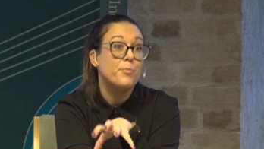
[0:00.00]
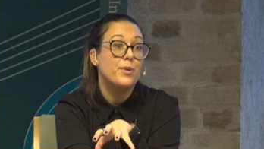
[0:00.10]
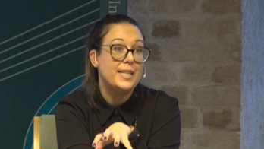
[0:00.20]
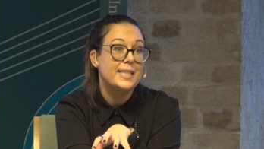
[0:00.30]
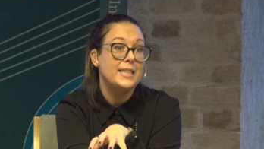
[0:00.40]

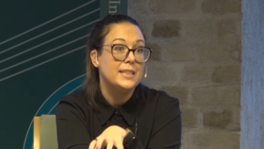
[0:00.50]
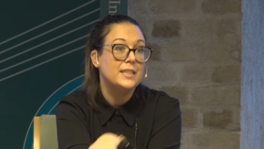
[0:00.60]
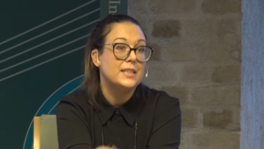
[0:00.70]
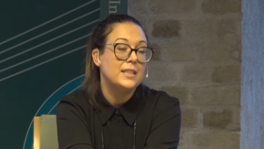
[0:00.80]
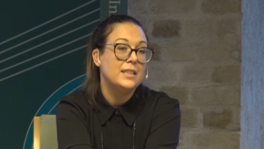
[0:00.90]

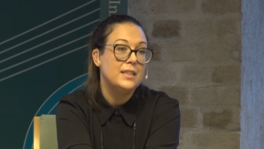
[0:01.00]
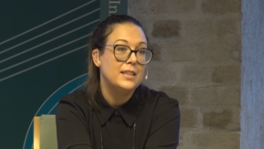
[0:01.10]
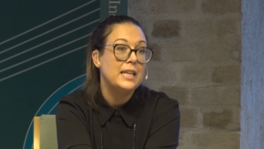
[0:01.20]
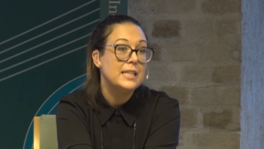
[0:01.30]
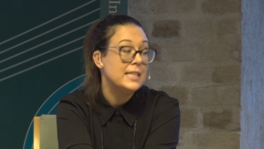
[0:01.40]
present
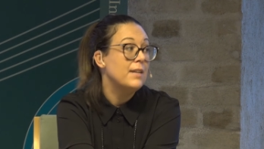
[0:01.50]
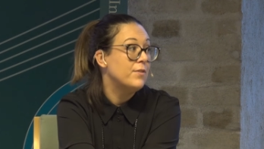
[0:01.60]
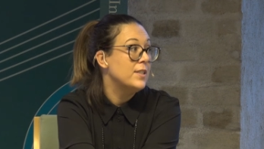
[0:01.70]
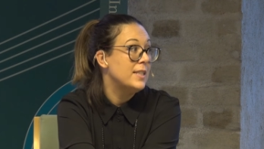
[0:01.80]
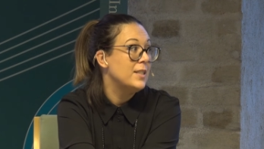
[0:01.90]
uh, in San
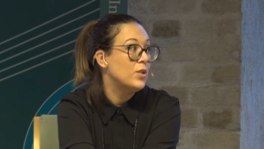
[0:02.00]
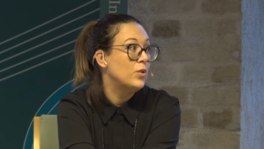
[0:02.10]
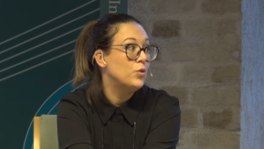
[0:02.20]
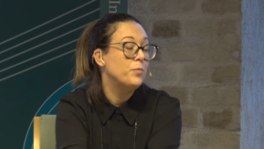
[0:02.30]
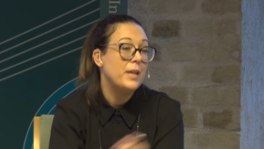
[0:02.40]

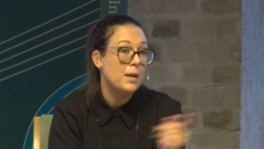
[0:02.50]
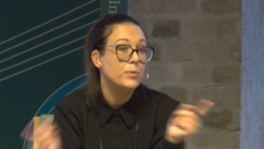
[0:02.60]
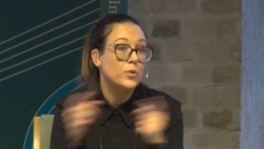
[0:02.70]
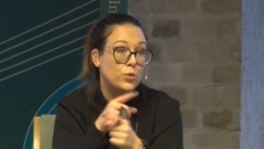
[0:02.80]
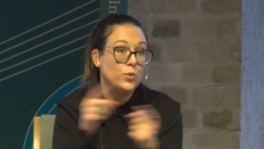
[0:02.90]
Francisco to be
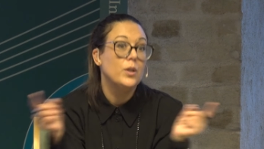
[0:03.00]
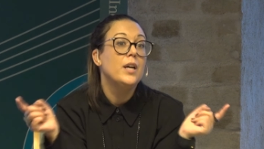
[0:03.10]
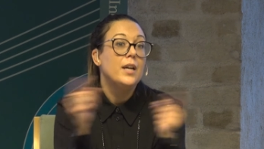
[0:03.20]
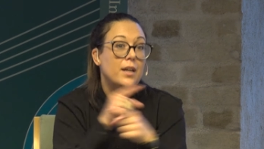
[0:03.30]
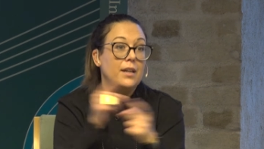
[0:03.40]
able to
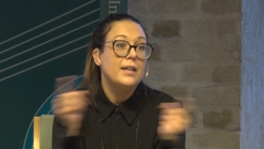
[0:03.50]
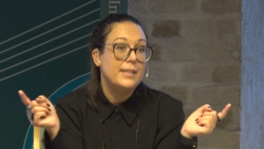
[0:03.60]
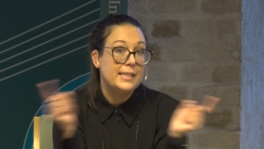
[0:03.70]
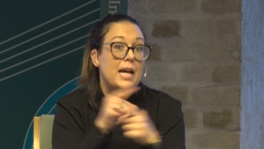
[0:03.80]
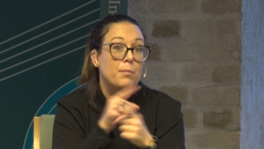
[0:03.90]

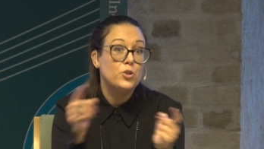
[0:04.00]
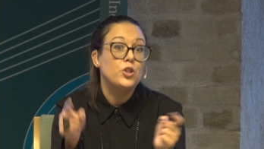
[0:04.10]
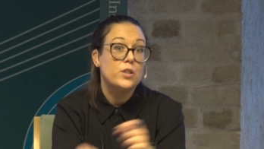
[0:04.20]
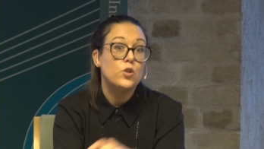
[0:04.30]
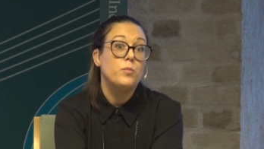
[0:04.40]
establish
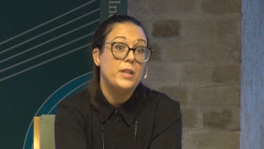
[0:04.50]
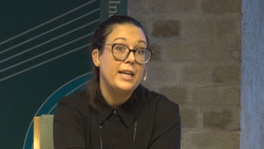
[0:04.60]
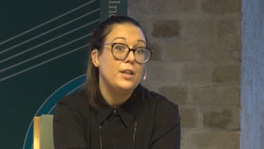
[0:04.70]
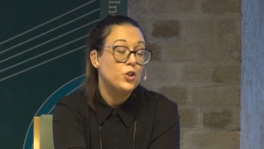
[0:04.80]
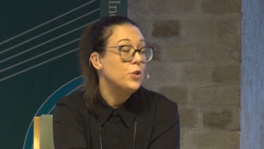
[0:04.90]
this
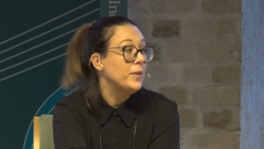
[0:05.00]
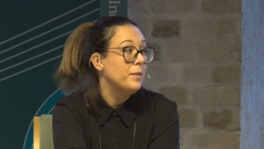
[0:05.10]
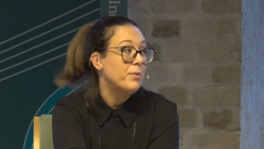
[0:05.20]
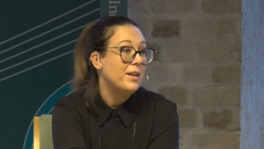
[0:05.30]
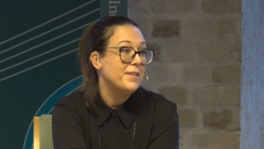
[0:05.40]
communication with
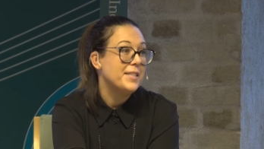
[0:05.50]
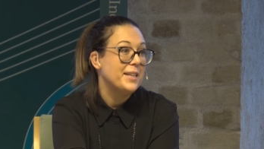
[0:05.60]
the private